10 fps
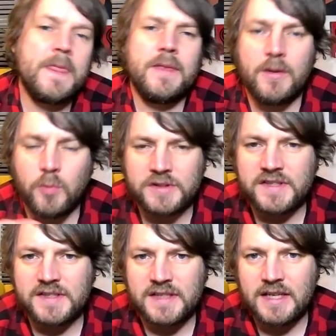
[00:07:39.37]
they want to
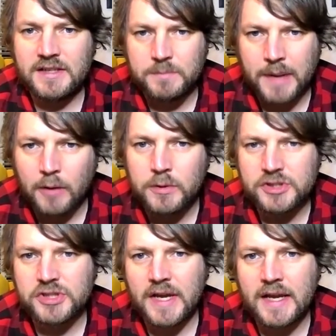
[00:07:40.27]
see power
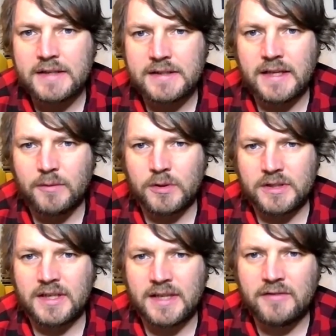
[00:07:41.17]
shared, and they want
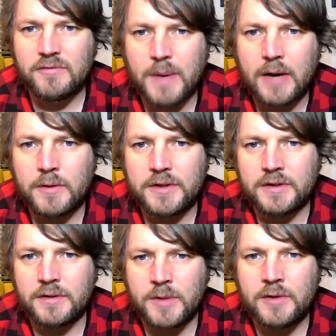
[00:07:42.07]
to give power to
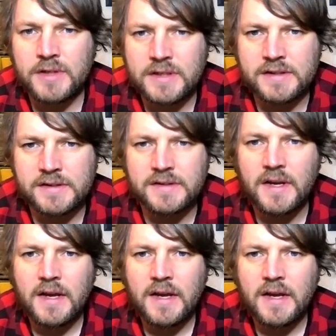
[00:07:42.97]
communities.